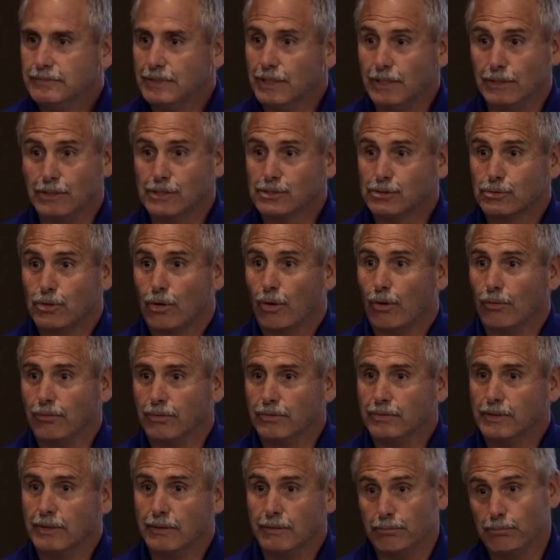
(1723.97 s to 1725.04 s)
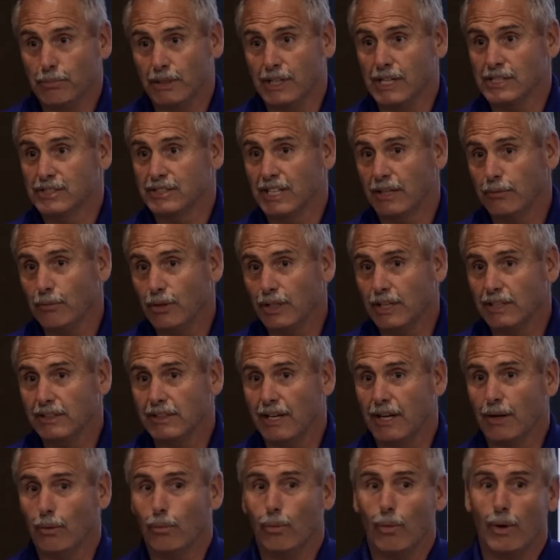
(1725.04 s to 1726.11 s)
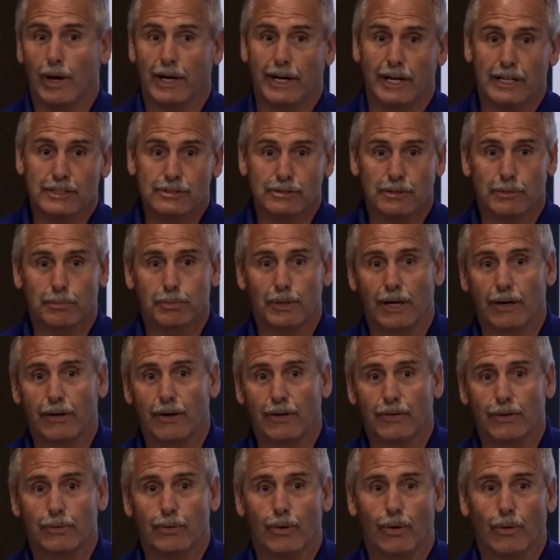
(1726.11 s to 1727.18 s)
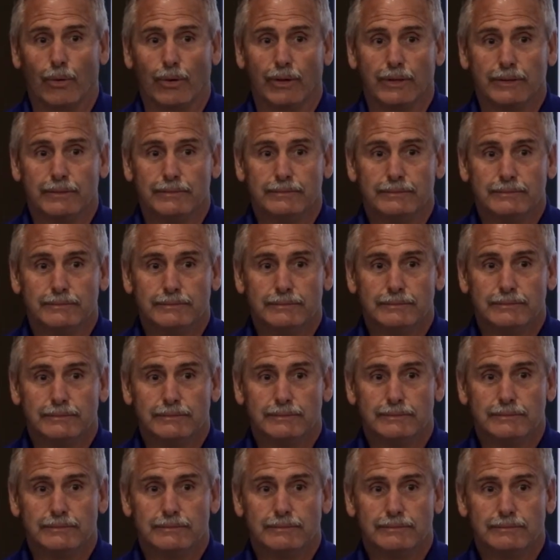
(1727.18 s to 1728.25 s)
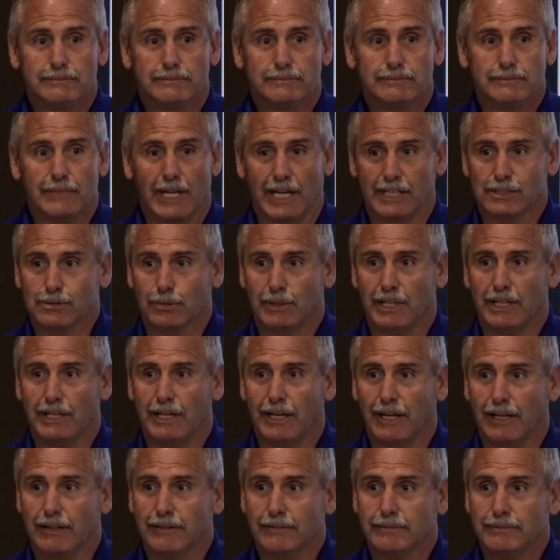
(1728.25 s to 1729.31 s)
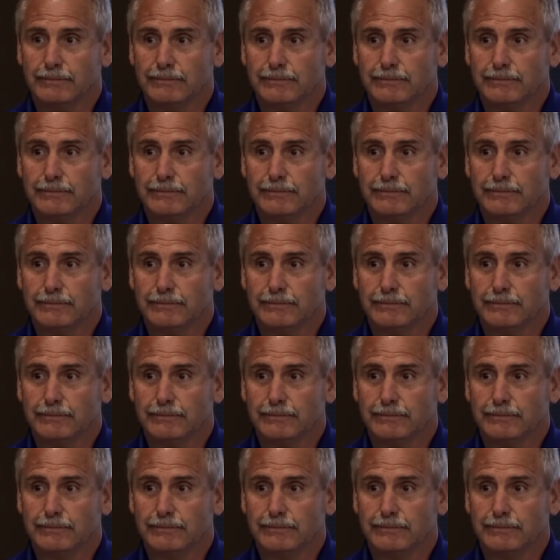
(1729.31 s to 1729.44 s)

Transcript: He just drove, because then we could take one extra player on the road. That's what he did.